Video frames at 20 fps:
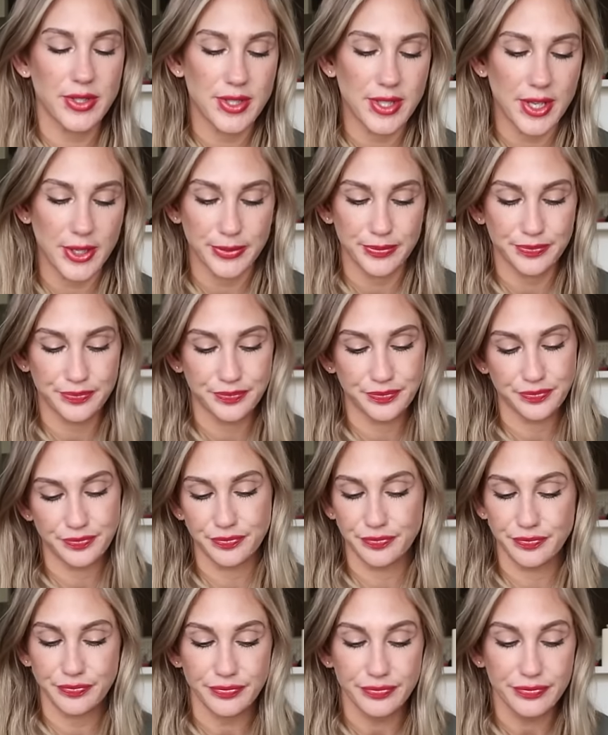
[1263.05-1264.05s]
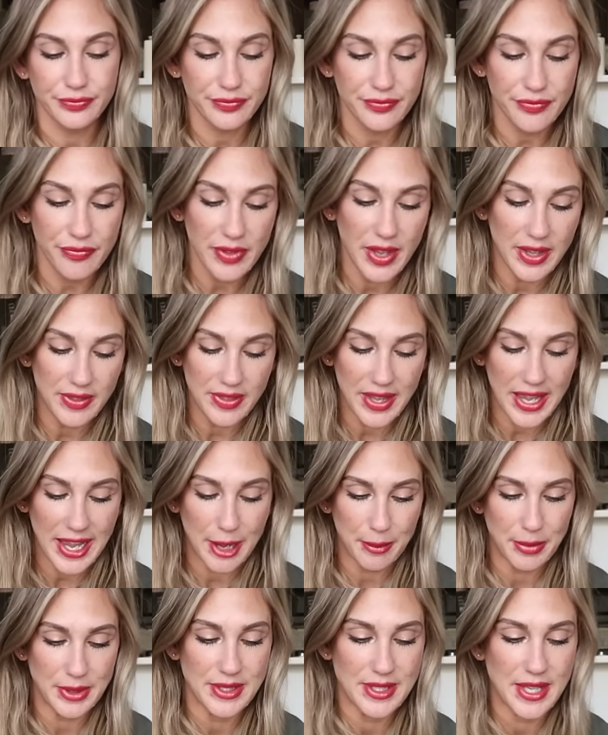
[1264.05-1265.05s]
So that
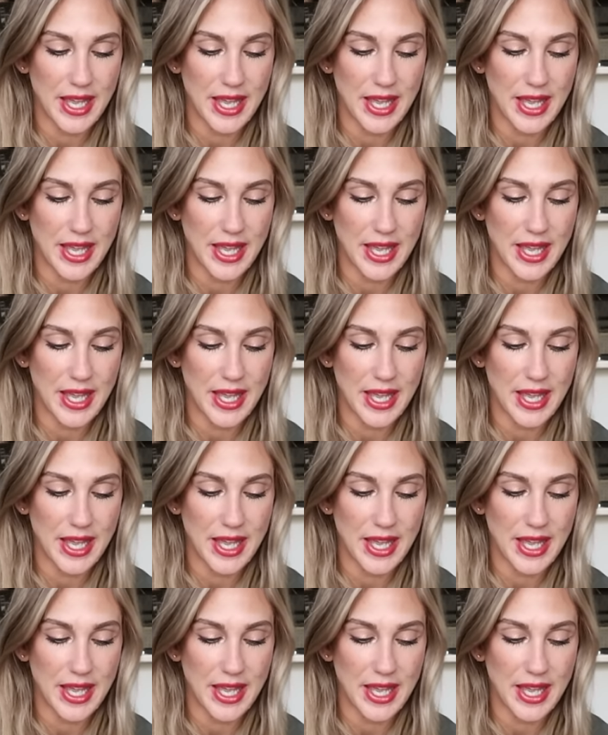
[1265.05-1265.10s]
happened.